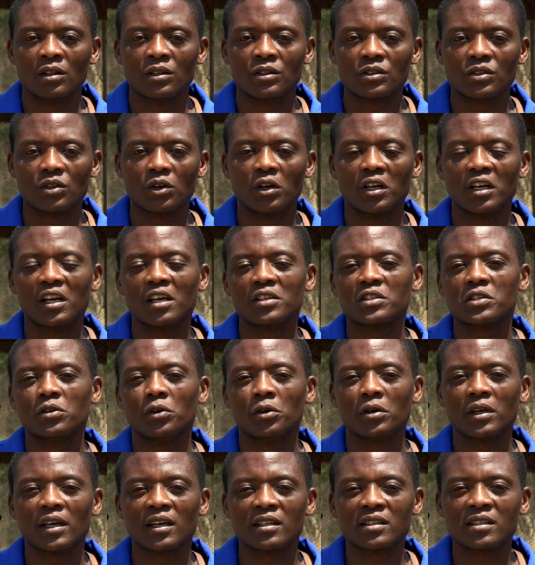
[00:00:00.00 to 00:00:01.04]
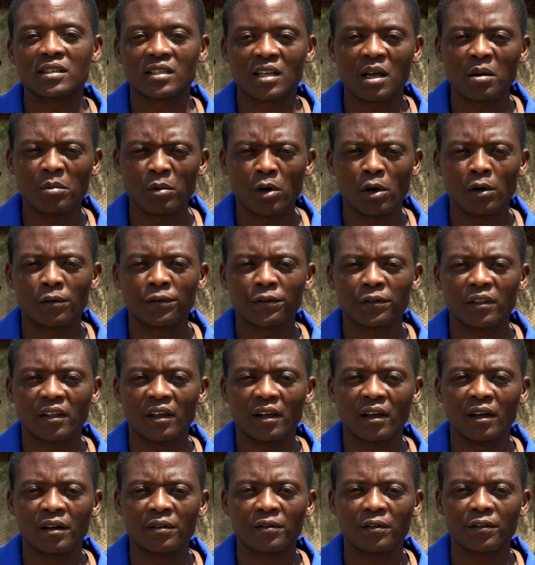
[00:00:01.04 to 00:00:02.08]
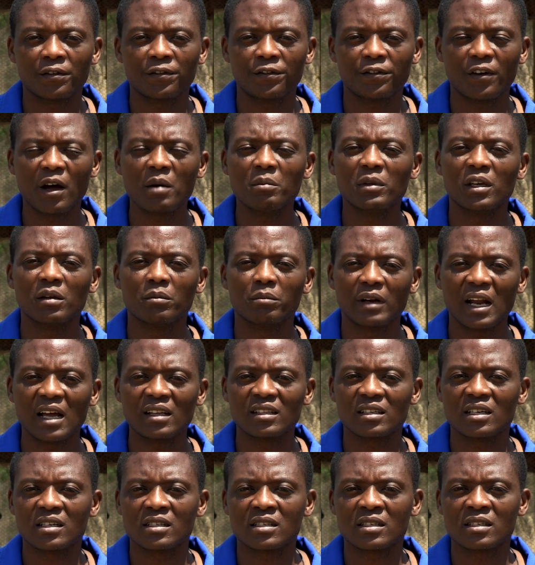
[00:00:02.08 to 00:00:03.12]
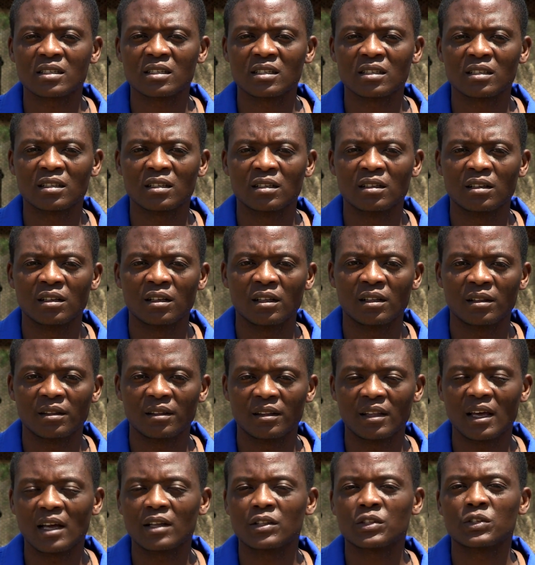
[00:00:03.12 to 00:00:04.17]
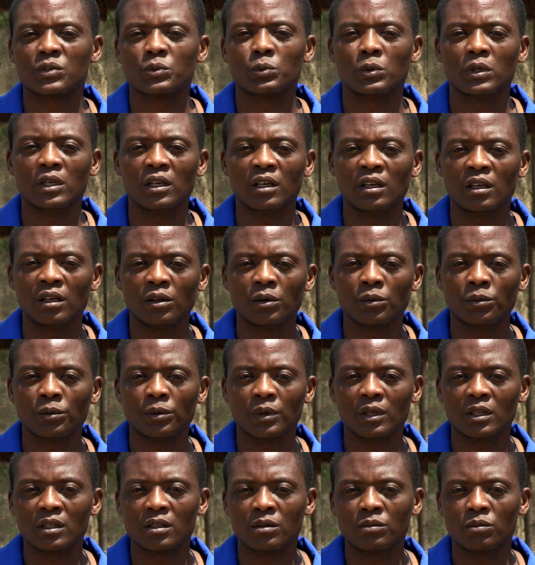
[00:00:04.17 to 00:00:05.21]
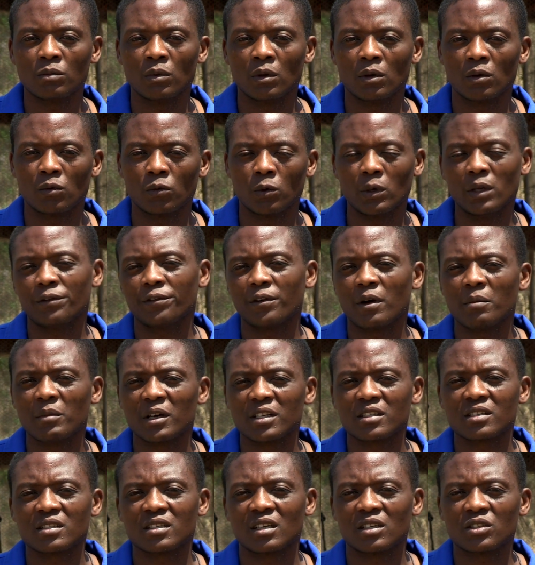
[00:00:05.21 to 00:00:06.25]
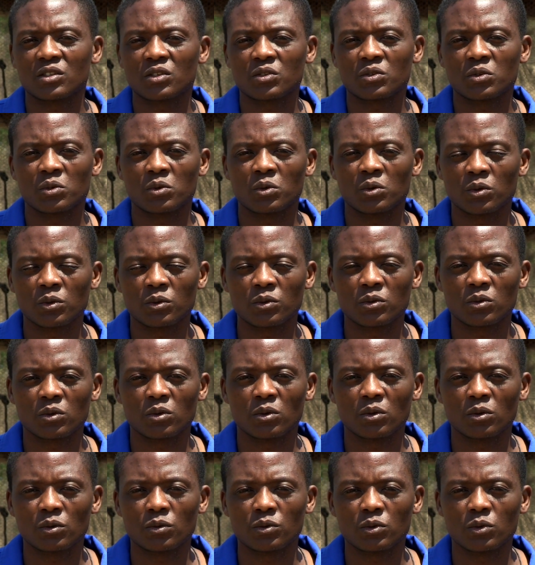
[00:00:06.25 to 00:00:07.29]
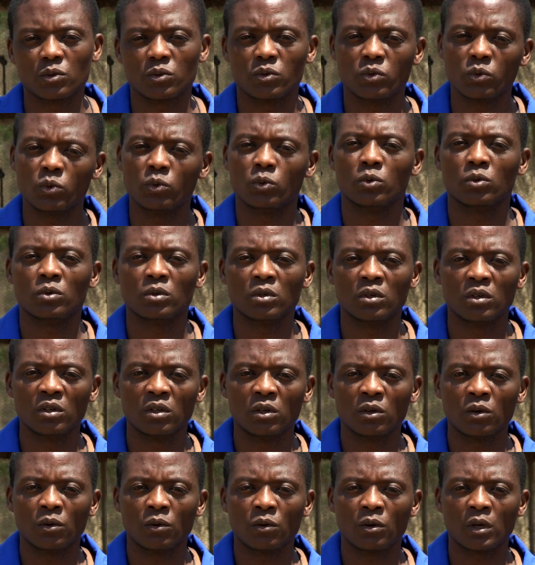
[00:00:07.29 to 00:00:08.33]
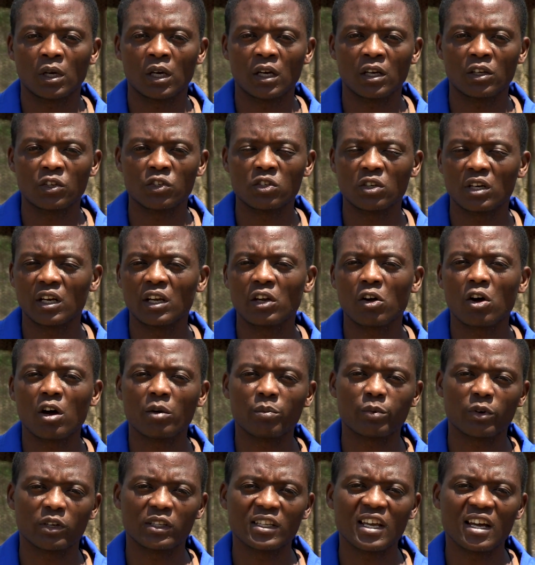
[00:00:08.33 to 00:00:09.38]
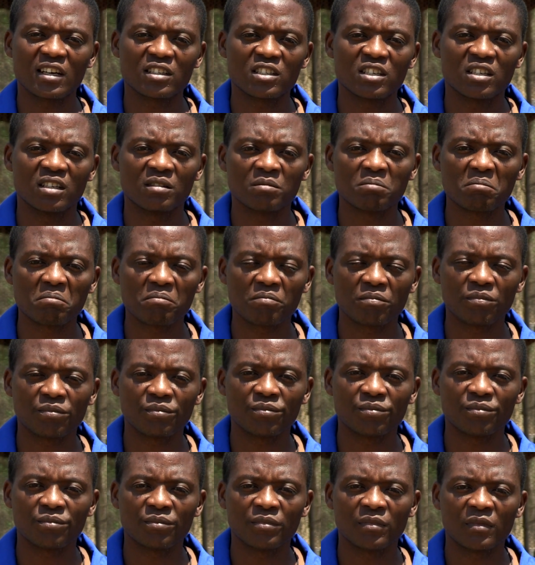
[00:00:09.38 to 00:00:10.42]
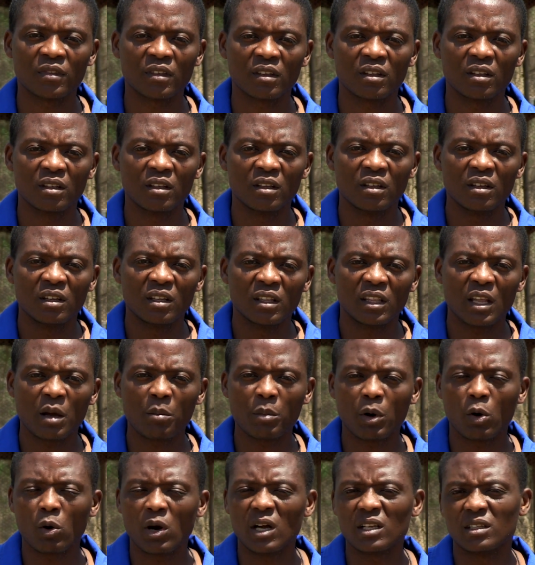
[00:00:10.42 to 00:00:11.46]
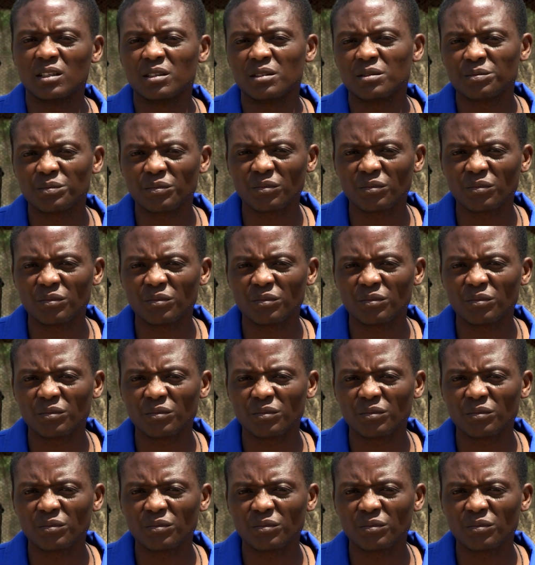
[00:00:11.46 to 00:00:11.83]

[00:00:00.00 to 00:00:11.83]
So let's look at some of the farming blunders that we farmers tend to do during our production. Number one,